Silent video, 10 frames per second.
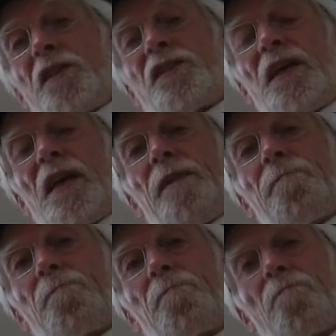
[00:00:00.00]
at sea.
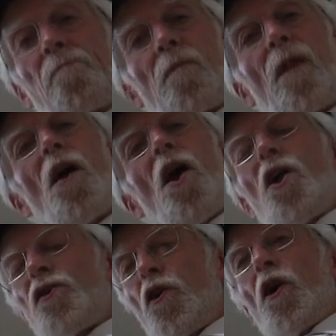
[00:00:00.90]

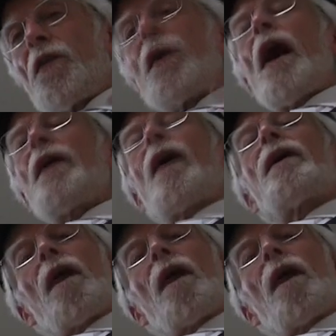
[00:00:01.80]
During the night, I